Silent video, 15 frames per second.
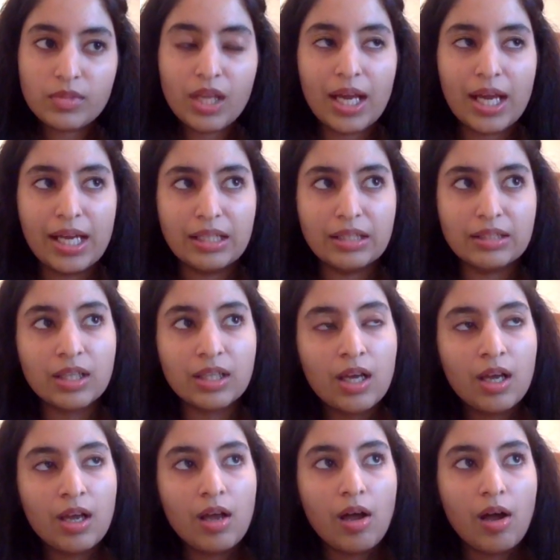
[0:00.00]
And
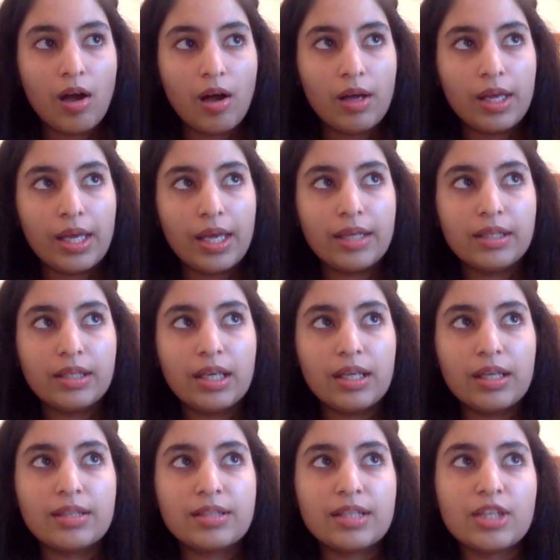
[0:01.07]

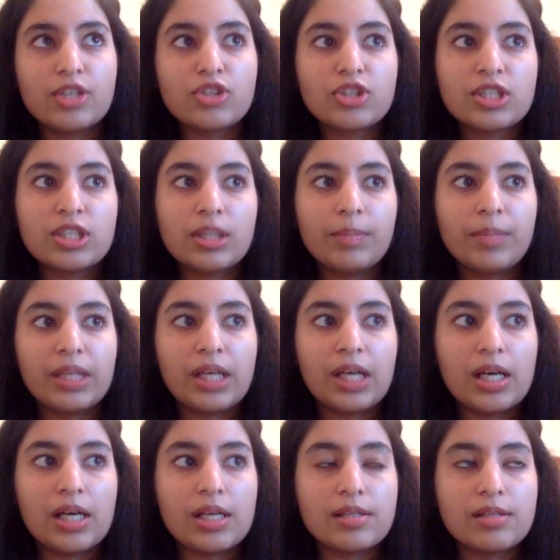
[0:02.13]
it's interesting
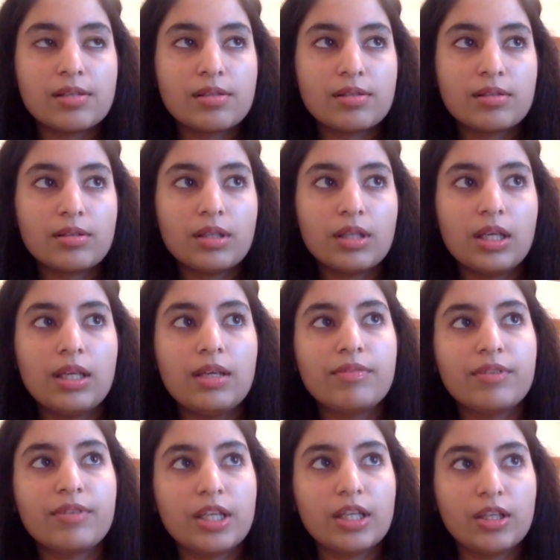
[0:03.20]
because
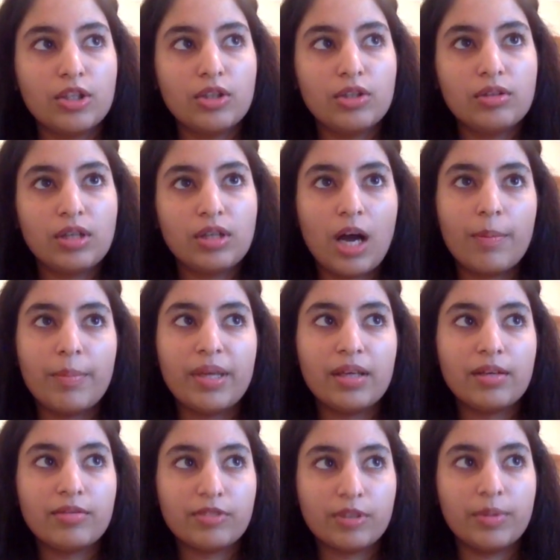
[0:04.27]
even
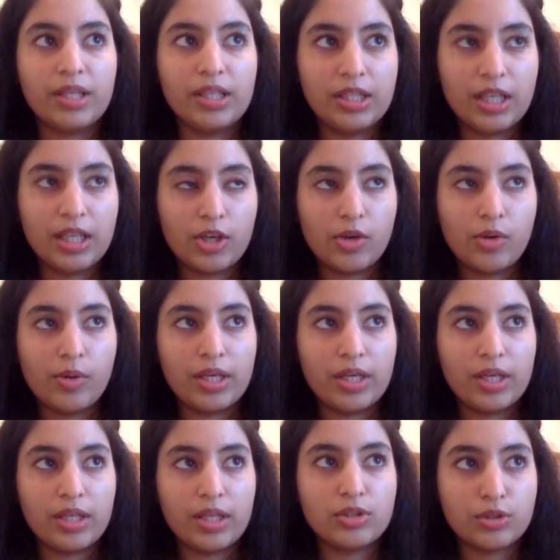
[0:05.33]
coming from India,
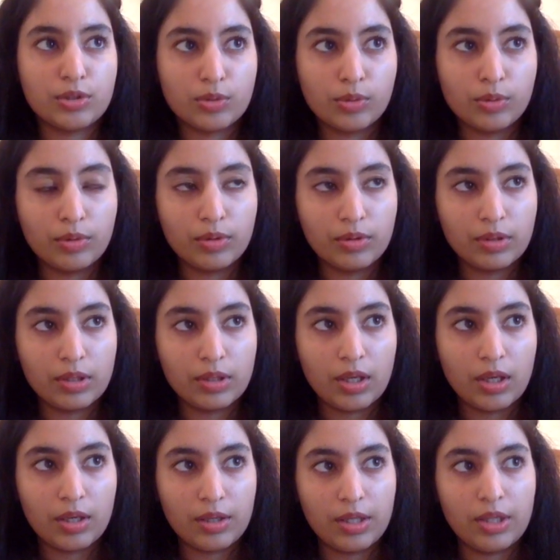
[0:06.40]
going to school
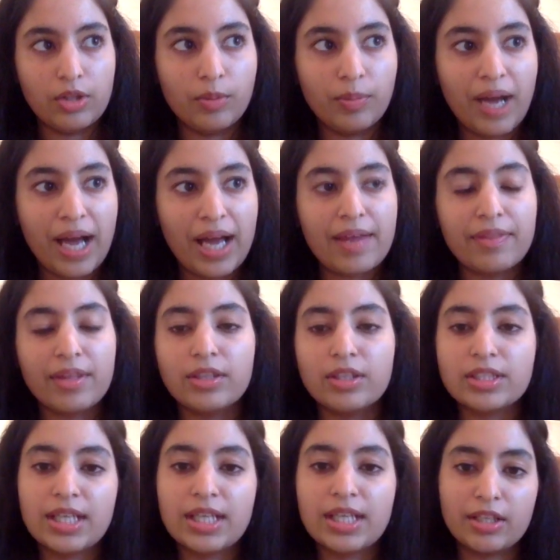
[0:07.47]
in Dubai, and then
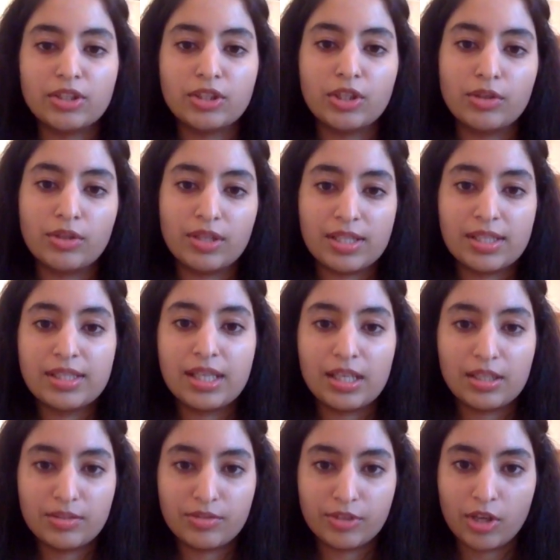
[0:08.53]
deciding to go to the
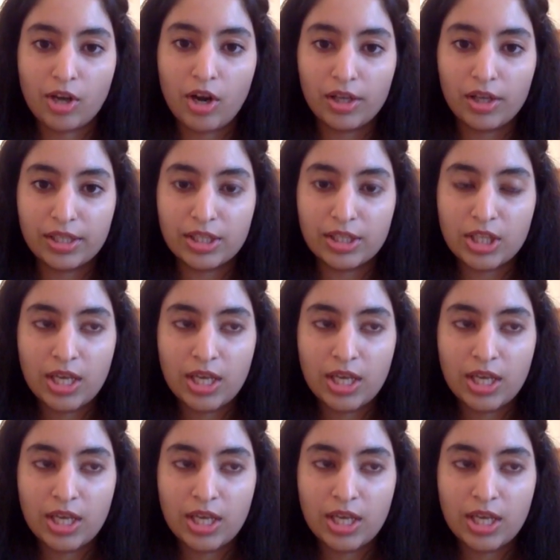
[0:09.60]
States for college,